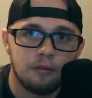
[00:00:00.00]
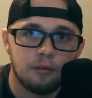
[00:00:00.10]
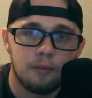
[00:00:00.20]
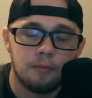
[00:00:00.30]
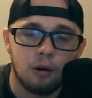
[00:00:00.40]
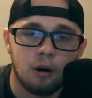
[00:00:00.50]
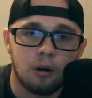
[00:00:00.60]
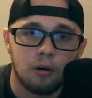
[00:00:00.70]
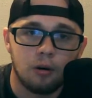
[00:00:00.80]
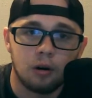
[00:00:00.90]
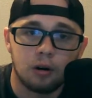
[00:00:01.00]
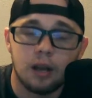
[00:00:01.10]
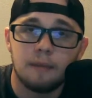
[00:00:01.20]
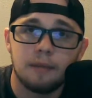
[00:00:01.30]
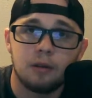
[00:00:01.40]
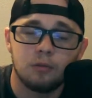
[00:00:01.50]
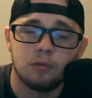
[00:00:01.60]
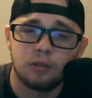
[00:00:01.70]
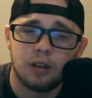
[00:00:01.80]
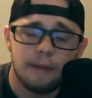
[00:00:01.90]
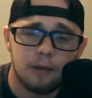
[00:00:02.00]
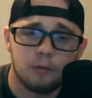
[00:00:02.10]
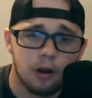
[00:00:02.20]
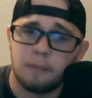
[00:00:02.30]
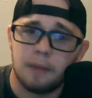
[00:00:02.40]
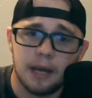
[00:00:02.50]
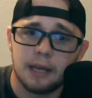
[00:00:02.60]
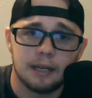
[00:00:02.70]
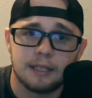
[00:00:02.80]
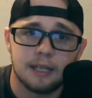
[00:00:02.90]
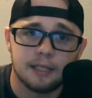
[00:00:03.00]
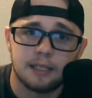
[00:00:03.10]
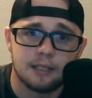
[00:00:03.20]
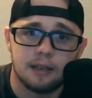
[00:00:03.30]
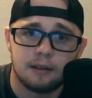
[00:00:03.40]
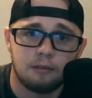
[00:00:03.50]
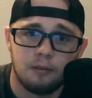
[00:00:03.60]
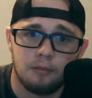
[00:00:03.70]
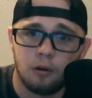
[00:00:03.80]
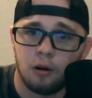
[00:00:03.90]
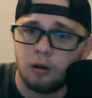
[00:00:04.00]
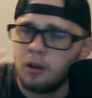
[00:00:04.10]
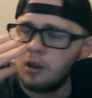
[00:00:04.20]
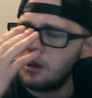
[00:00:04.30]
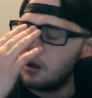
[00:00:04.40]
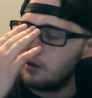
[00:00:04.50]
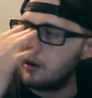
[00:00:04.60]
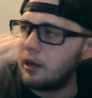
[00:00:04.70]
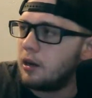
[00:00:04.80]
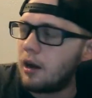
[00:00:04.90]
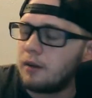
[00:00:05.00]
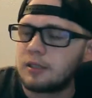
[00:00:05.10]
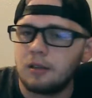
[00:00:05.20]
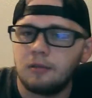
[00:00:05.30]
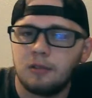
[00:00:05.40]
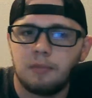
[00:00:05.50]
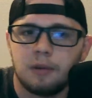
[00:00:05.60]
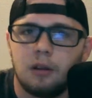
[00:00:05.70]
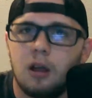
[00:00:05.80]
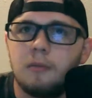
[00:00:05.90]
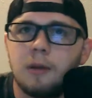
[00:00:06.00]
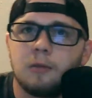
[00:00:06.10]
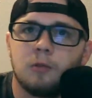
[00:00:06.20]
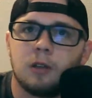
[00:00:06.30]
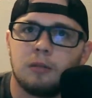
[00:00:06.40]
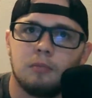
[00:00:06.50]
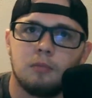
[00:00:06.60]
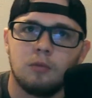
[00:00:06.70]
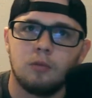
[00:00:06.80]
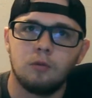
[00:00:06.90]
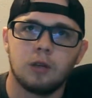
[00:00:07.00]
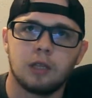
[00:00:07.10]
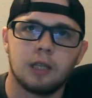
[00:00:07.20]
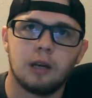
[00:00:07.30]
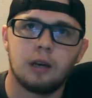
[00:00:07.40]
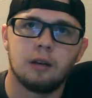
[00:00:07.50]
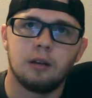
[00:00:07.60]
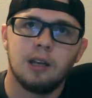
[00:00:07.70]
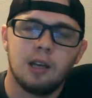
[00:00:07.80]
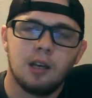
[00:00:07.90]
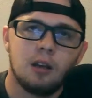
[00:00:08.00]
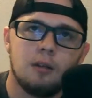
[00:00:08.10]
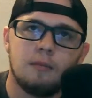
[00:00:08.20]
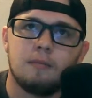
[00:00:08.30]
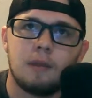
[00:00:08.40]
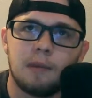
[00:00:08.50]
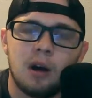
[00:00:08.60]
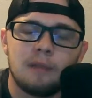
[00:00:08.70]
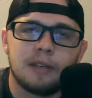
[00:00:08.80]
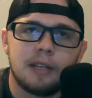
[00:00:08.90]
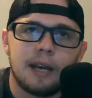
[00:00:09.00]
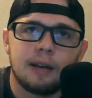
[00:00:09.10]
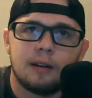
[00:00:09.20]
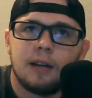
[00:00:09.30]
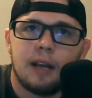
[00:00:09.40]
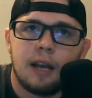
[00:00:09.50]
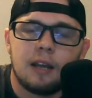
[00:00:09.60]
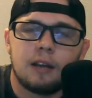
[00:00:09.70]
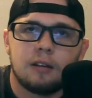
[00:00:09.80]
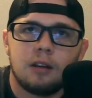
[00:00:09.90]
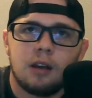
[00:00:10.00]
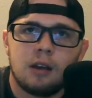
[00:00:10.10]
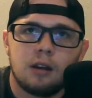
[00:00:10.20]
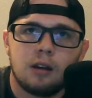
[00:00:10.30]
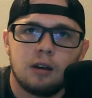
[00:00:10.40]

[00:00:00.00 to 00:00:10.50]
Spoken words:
football, or got me real big into Texas Tech football when I was living up in Lubbock with my mom and dad and aunt and